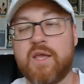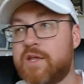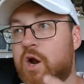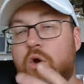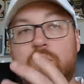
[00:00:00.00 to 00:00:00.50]

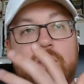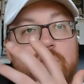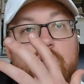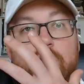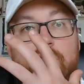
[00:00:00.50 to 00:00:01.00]

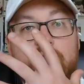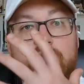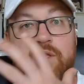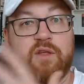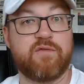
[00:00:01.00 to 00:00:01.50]

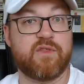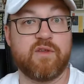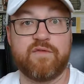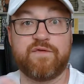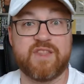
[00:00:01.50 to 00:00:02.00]

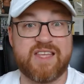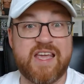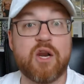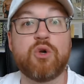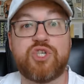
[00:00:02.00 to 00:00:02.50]
If
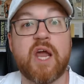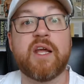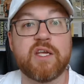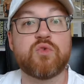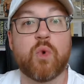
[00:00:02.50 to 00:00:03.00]

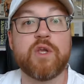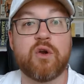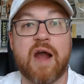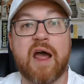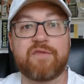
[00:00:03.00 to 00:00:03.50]
ketogenic is what
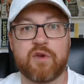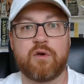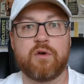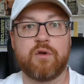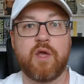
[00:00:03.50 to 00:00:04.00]
you're after